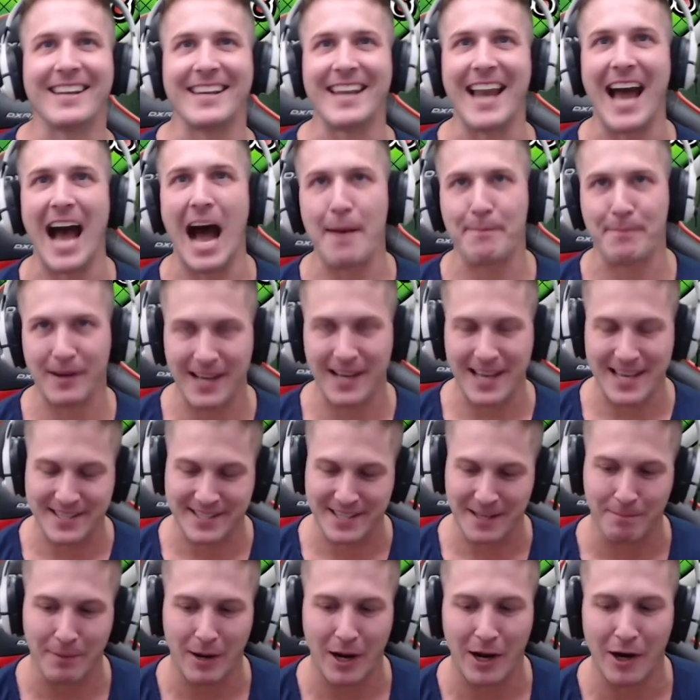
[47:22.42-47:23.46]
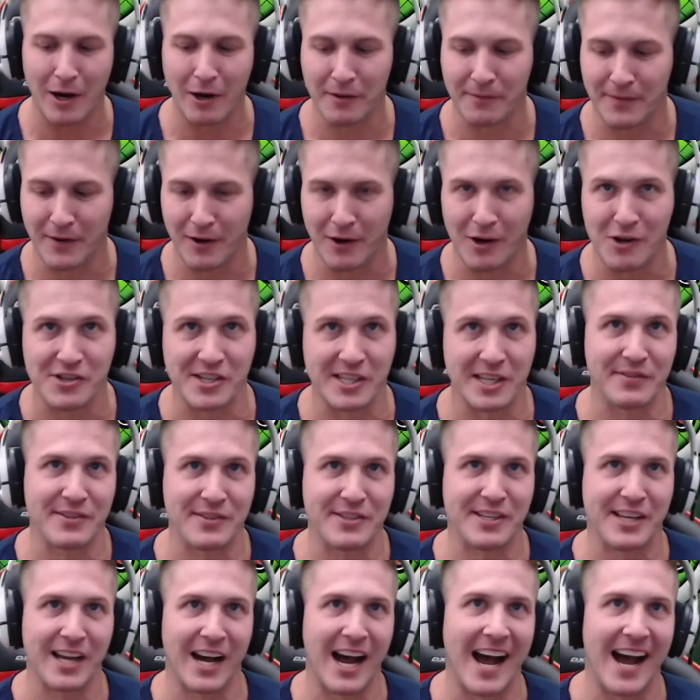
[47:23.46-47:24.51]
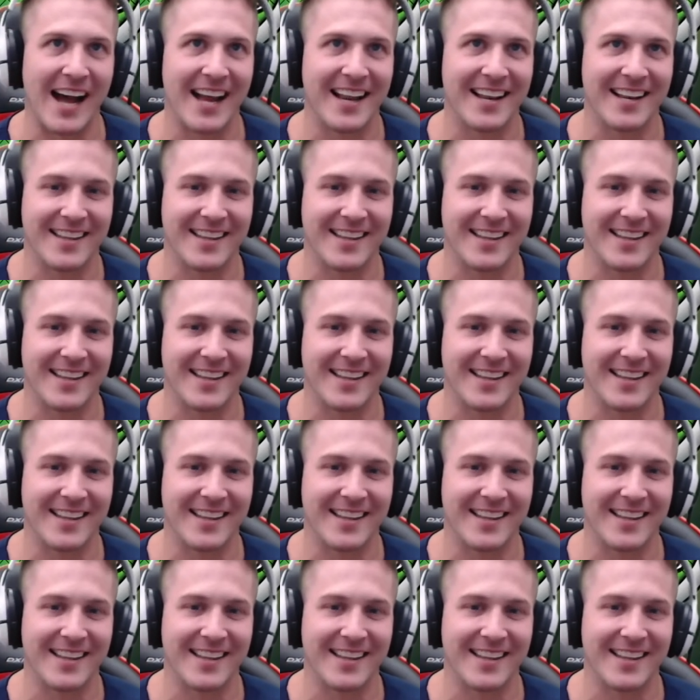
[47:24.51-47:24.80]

Nappa is the bald version of Scott.